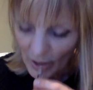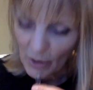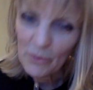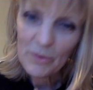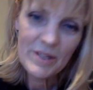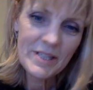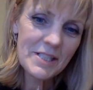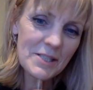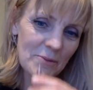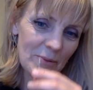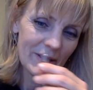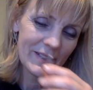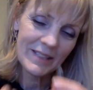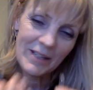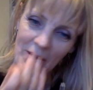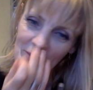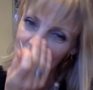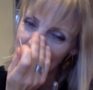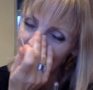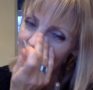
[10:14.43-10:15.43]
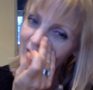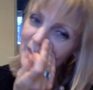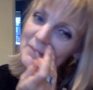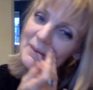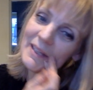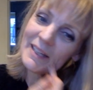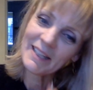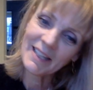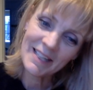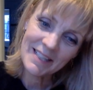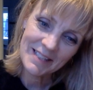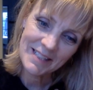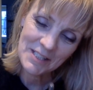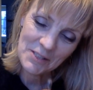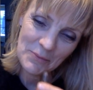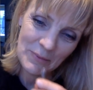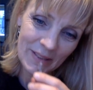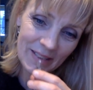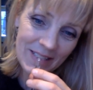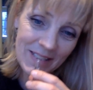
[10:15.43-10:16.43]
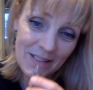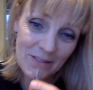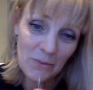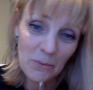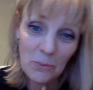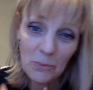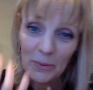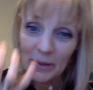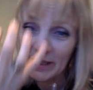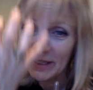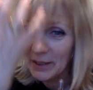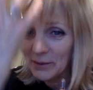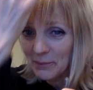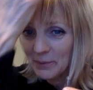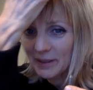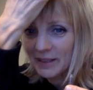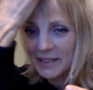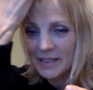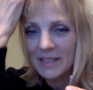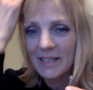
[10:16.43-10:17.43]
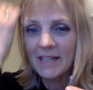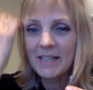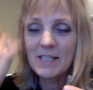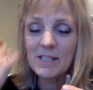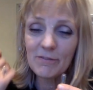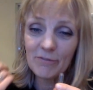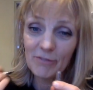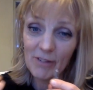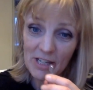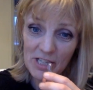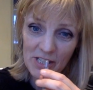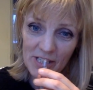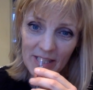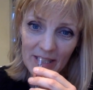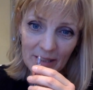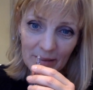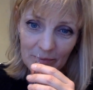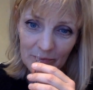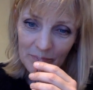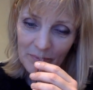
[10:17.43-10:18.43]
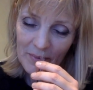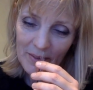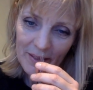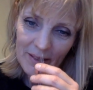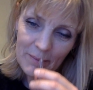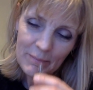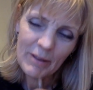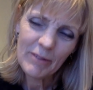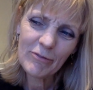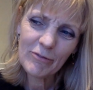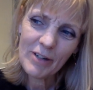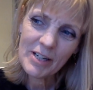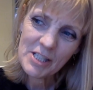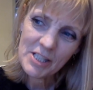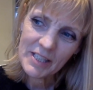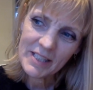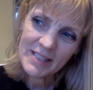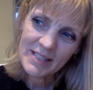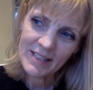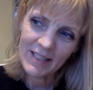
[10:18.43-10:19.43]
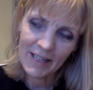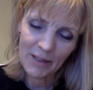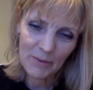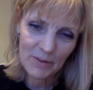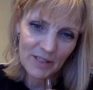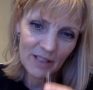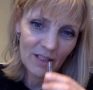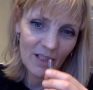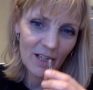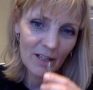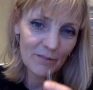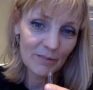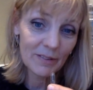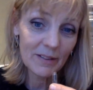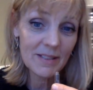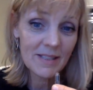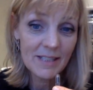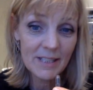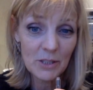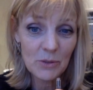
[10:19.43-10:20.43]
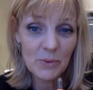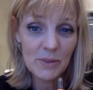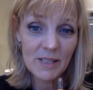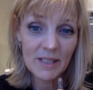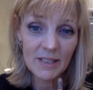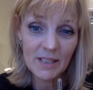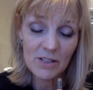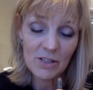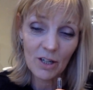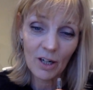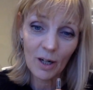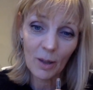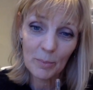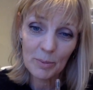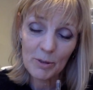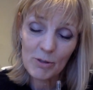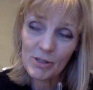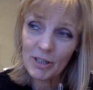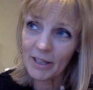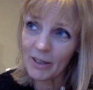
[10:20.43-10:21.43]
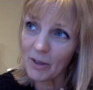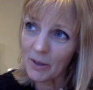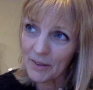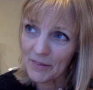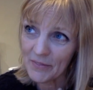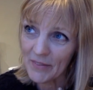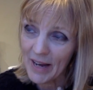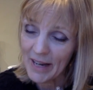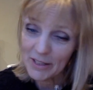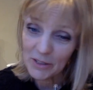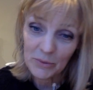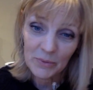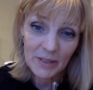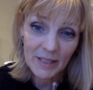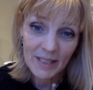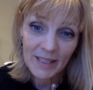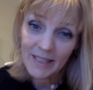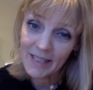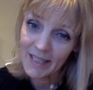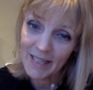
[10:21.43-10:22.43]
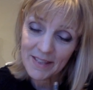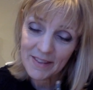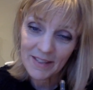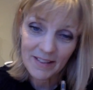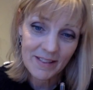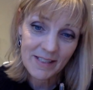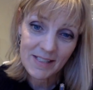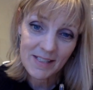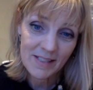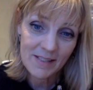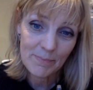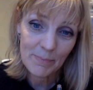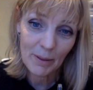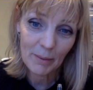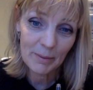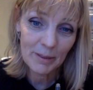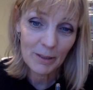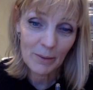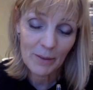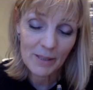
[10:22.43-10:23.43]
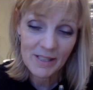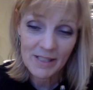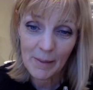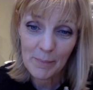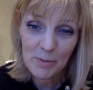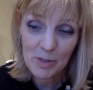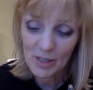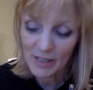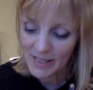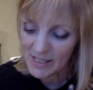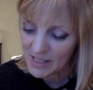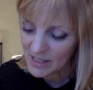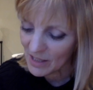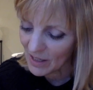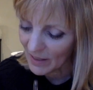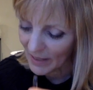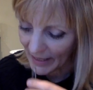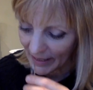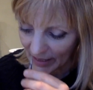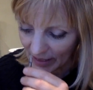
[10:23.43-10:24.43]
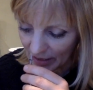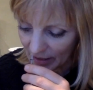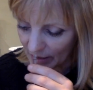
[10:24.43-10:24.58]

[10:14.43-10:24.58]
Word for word: Oh, this one. Oh, I really like this one. This is really, really nice freshie. But freshies, like with a lot of citrus in the top, usually aren't that unique. And I think this is probably no exception. It's not like